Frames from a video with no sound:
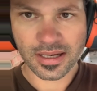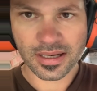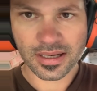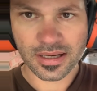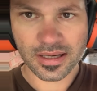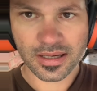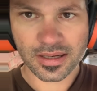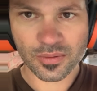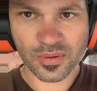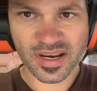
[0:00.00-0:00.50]

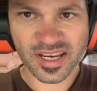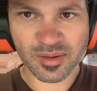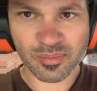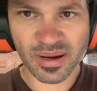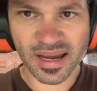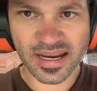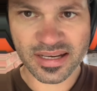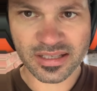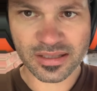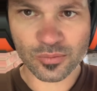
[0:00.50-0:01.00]
when you're
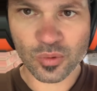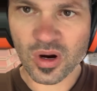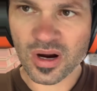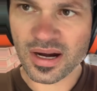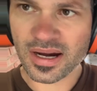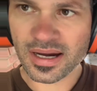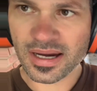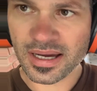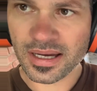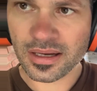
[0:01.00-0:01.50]
painting
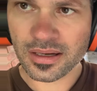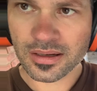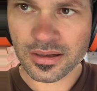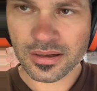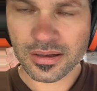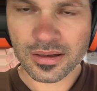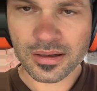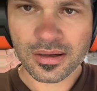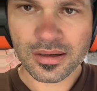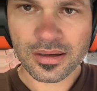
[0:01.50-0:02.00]
wire,
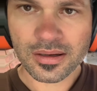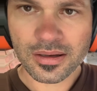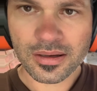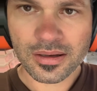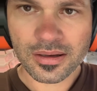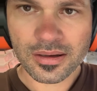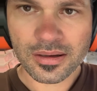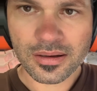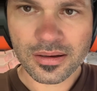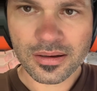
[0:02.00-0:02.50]

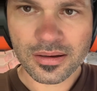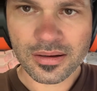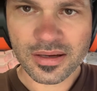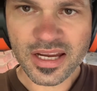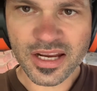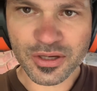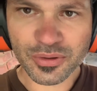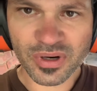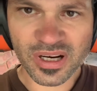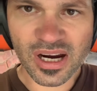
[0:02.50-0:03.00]
you
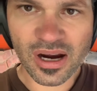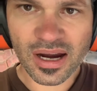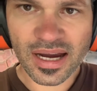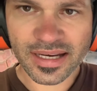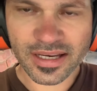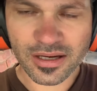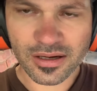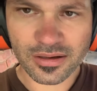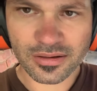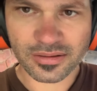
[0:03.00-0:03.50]
do a guide
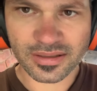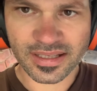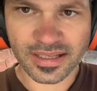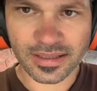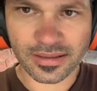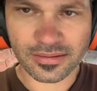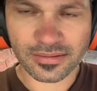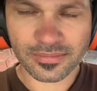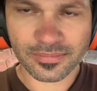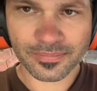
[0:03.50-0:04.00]
coat now,
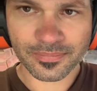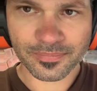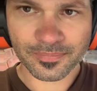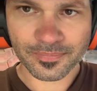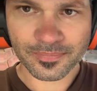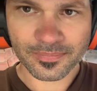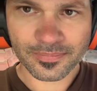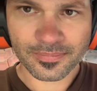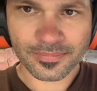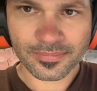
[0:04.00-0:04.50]

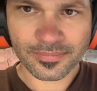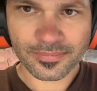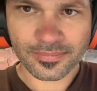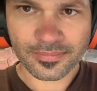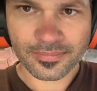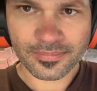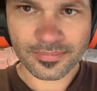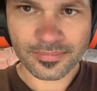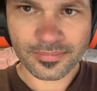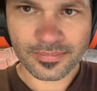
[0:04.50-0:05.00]

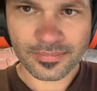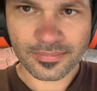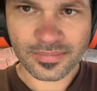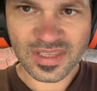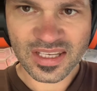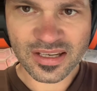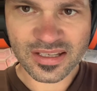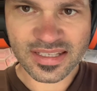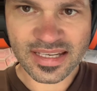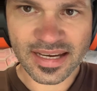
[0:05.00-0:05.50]

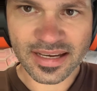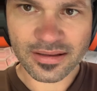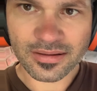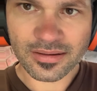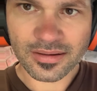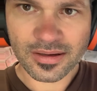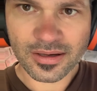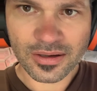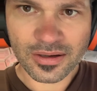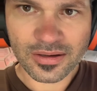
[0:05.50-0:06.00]
because that
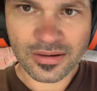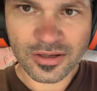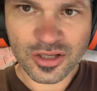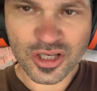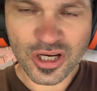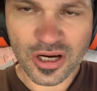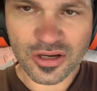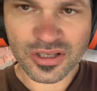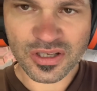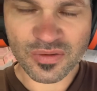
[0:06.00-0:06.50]

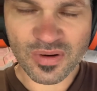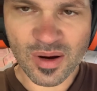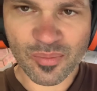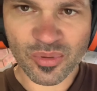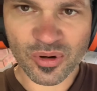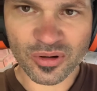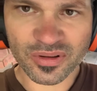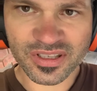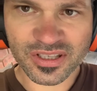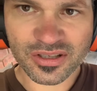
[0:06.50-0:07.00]
shows you up
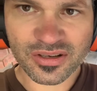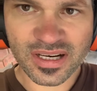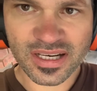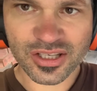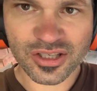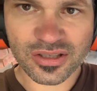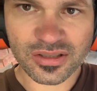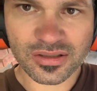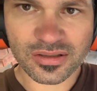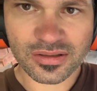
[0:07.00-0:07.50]
all the
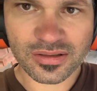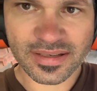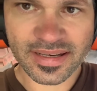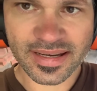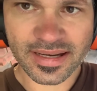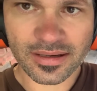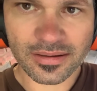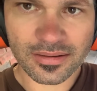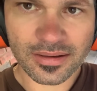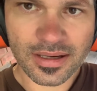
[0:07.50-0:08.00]
scratches.
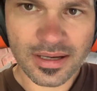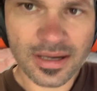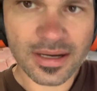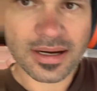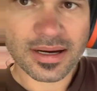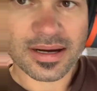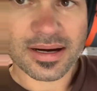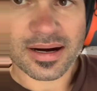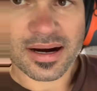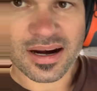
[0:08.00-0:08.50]
Now,
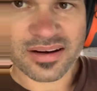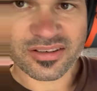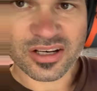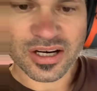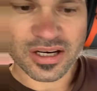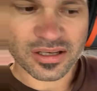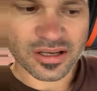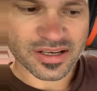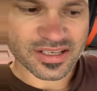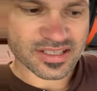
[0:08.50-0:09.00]
I've got a
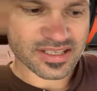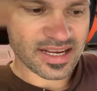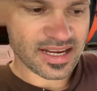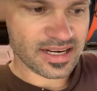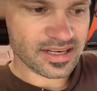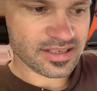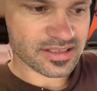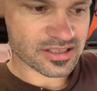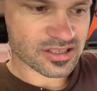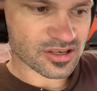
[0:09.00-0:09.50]
lot of
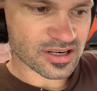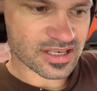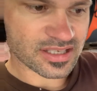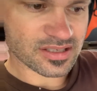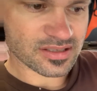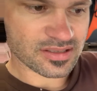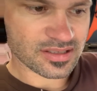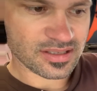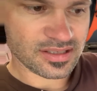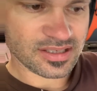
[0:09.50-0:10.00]
sandy scratches
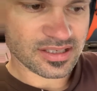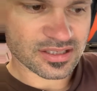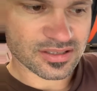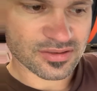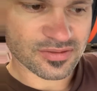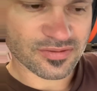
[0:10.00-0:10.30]
in this